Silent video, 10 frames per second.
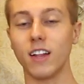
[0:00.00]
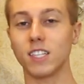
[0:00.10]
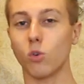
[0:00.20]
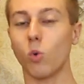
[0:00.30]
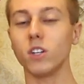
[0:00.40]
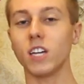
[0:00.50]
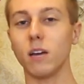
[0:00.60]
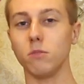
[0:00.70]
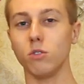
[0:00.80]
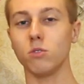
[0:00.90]
that's a
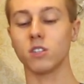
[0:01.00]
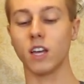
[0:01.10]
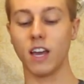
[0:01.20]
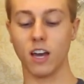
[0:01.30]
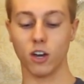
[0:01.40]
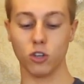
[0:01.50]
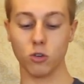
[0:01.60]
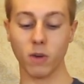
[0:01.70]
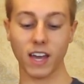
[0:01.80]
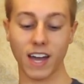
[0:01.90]
one-time use,
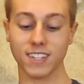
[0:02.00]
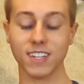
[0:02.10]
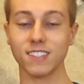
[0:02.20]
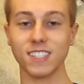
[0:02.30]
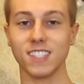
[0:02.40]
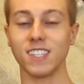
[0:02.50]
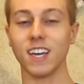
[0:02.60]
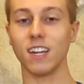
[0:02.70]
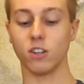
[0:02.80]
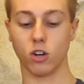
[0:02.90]
you might accidentally
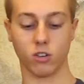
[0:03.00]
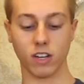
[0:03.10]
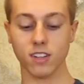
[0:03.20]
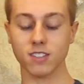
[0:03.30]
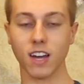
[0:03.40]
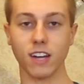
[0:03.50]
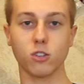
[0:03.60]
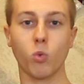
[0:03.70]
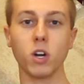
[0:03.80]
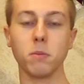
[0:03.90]
send, you know, like this guy,
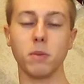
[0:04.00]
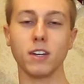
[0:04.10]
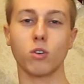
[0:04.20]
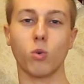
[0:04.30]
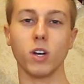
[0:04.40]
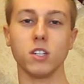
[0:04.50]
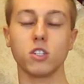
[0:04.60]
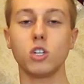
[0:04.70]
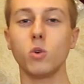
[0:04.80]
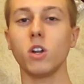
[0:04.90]
twenty
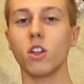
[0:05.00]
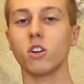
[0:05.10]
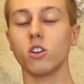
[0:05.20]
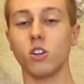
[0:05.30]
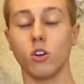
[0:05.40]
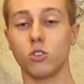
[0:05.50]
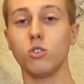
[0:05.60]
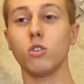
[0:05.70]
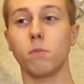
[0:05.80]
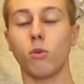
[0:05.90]
Bitcoins to another, you know,
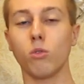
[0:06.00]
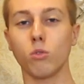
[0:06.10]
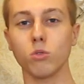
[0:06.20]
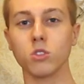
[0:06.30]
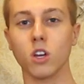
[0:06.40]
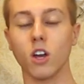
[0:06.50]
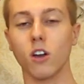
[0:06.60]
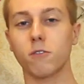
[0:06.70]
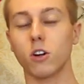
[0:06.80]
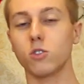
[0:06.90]
to the pools
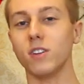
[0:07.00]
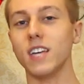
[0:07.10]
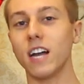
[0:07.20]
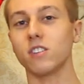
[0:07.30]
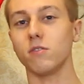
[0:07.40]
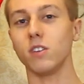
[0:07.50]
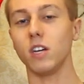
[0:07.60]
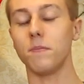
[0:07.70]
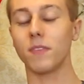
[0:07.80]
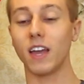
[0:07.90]
for a transaction
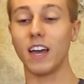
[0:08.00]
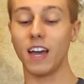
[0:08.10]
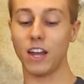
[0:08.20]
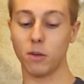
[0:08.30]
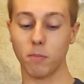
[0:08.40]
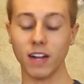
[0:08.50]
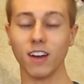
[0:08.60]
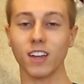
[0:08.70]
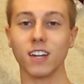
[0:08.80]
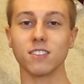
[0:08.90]
fee. And you might
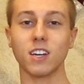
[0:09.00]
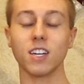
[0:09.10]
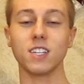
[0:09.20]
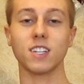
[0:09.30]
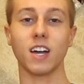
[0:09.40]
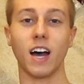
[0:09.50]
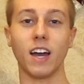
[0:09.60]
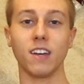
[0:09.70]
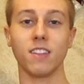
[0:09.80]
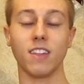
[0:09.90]
not get as lucky as the
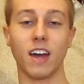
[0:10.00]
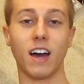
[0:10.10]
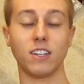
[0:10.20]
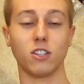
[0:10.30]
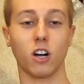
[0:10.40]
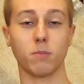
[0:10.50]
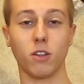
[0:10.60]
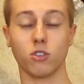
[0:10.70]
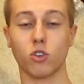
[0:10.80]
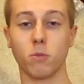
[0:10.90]
guy that I talked about
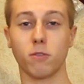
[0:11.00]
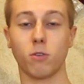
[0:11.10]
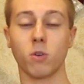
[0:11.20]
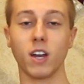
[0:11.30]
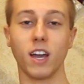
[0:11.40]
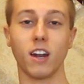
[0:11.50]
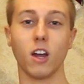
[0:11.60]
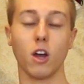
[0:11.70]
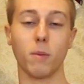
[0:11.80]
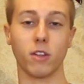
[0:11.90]
in the story beforehand
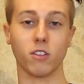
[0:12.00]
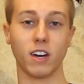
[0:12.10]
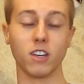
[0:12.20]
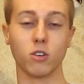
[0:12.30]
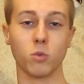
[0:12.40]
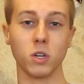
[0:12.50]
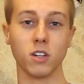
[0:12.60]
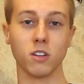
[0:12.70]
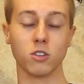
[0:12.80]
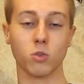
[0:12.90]
about the
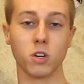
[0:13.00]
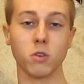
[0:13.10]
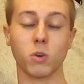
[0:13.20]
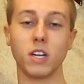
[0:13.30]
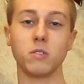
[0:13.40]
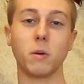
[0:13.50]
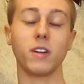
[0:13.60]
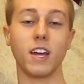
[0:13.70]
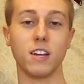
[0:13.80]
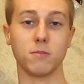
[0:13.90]
Litecoin story where he was able
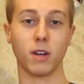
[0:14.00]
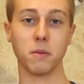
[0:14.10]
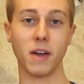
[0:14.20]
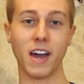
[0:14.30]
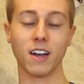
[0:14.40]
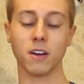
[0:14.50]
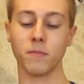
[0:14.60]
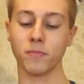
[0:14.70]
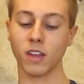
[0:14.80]
to get his money back